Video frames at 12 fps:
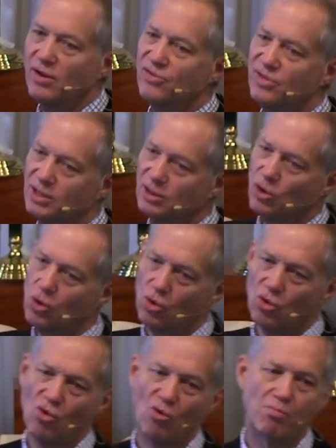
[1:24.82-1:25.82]
that the
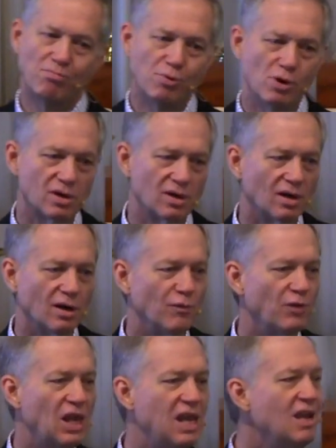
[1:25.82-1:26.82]
whole book of
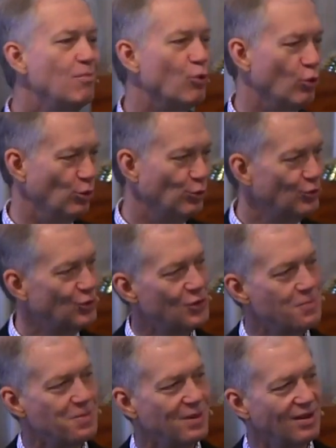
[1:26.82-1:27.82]
Hebrews
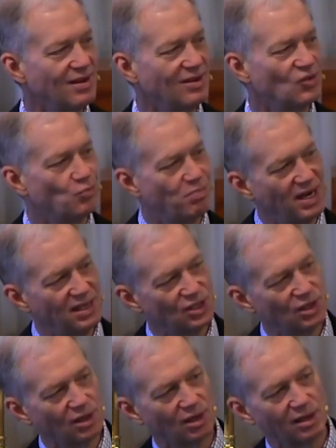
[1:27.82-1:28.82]
is
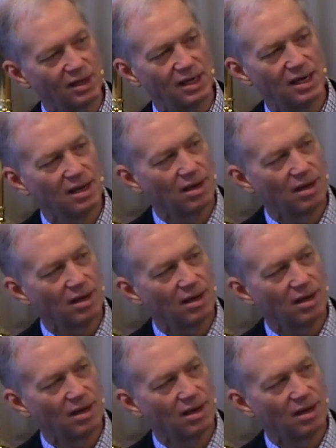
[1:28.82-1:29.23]
basically